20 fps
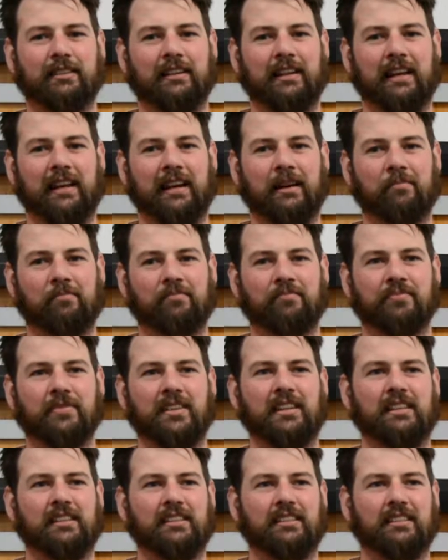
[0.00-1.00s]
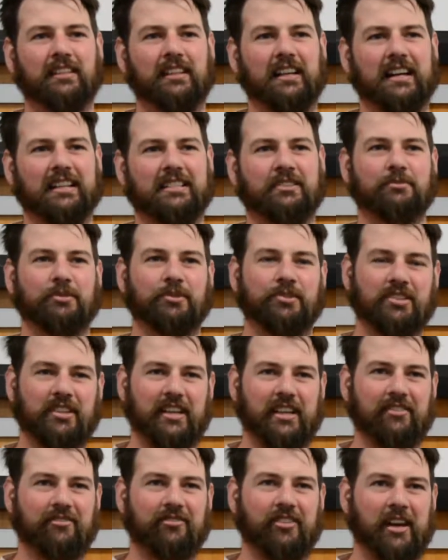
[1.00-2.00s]
the last we'll
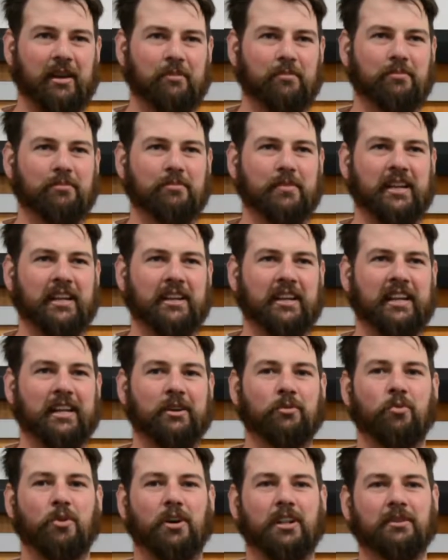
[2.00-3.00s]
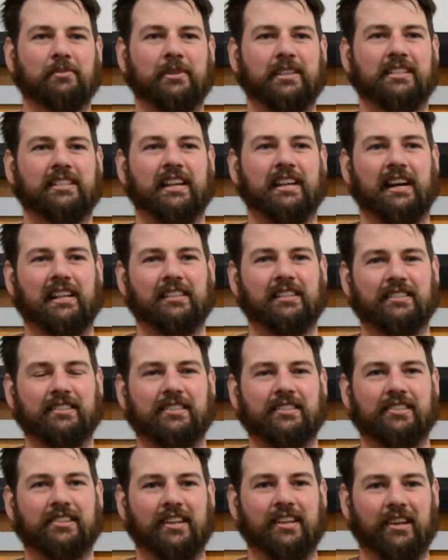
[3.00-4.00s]
see of them in Wallabies colours.
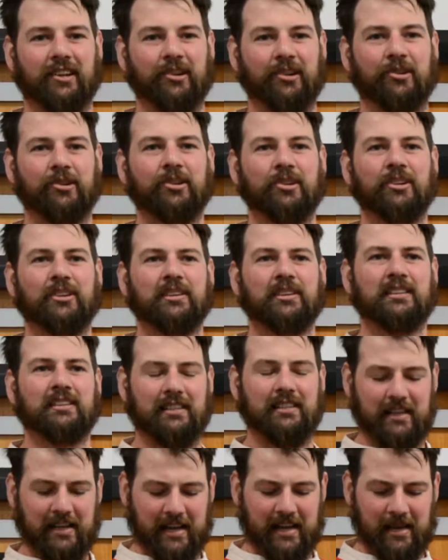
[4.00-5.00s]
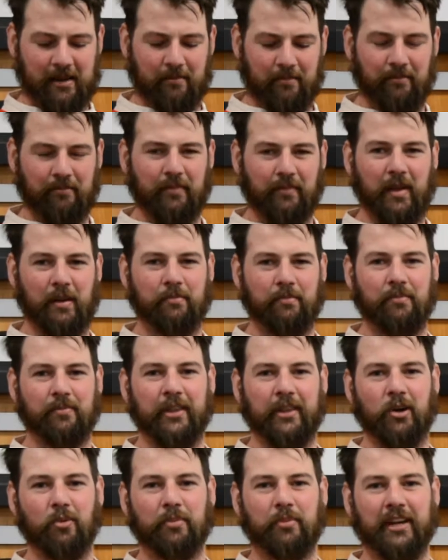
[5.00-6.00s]
So
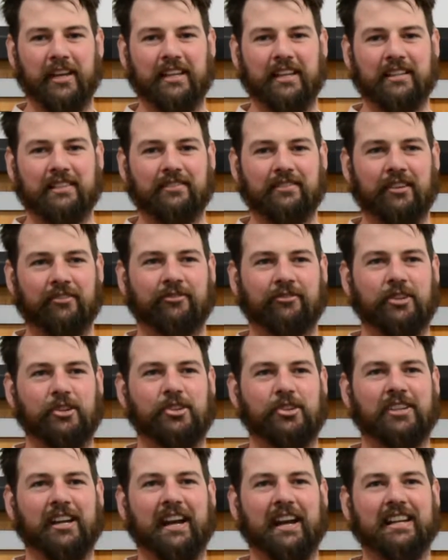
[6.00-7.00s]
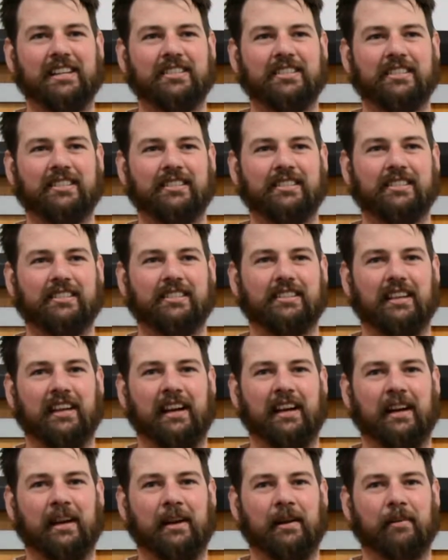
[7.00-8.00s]
there'll be a few changes.
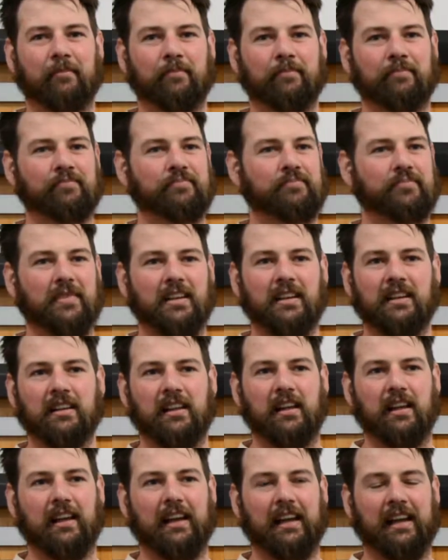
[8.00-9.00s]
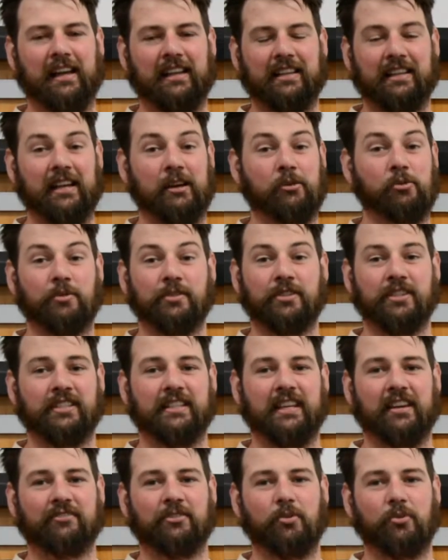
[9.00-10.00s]
We'll just
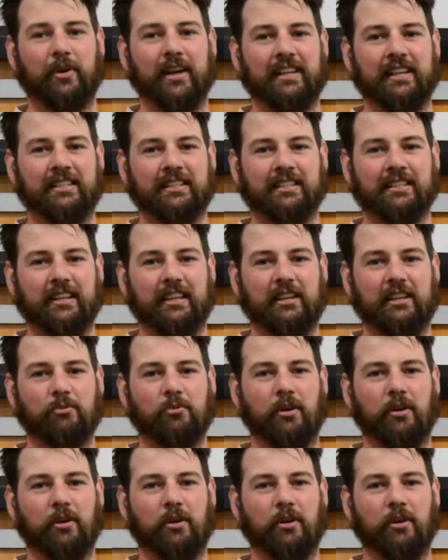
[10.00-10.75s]
have to wait and see